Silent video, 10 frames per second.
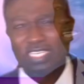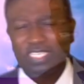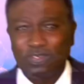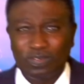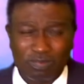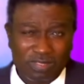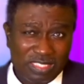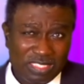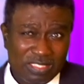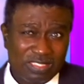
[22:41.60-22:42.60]
You know,
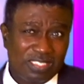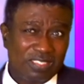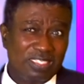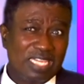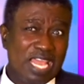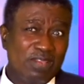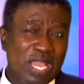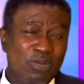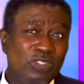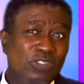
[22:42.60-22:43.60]
just,
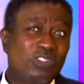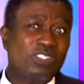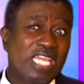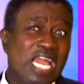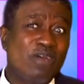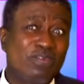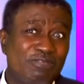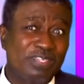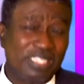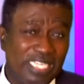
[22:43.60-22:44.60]
I want to say,
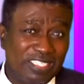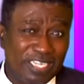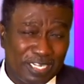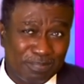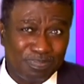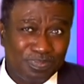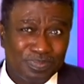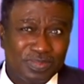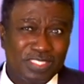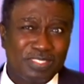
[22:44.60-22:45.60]
however, that
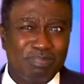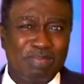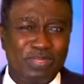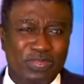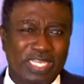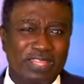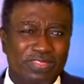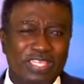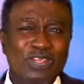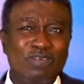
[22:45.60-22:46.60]
maybe you
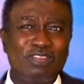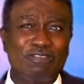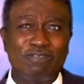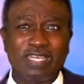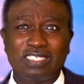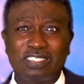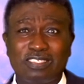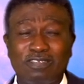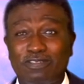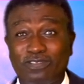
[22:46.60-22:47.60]
can think of the first
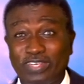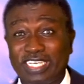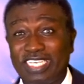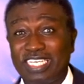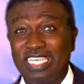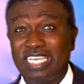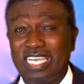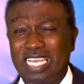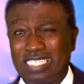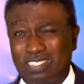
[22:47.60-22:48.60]
three
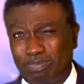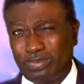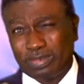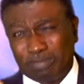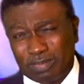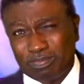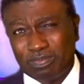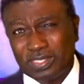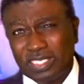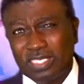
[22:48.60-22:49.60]
as a
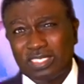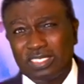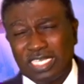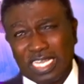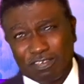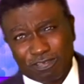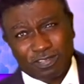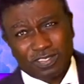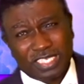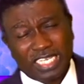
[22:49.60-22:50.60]
problem,
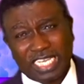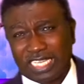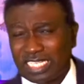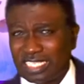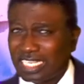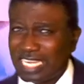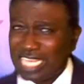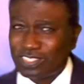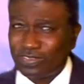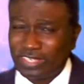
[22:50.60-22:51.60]
F's, and then the
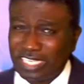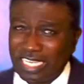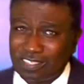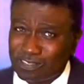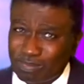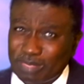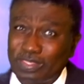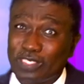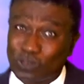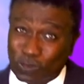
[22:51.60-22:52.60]
last three as
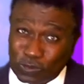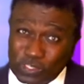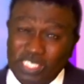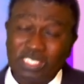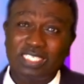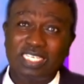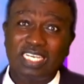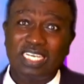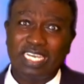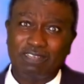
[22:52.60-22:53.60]
maybe a solution,
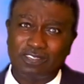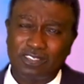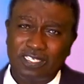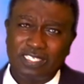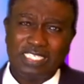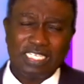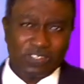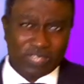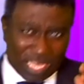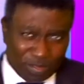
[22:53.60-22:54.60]
F's,
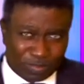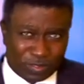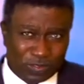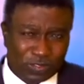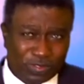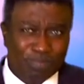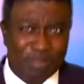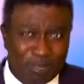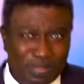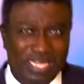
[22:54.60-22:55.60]
just to help you to
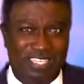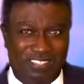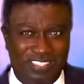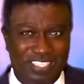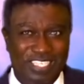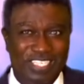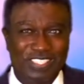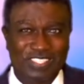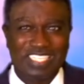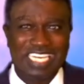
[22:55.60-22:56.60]
remember this,
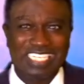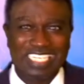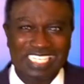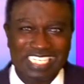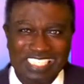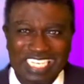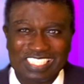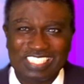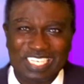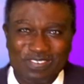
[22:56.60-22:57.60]
so that this can
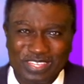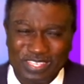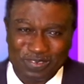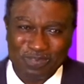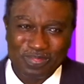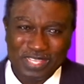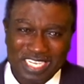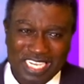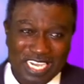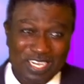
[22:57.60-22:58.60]
stay with you.
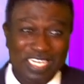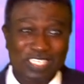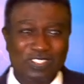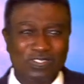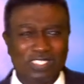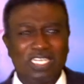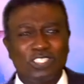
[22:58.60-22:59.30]
Let's use it.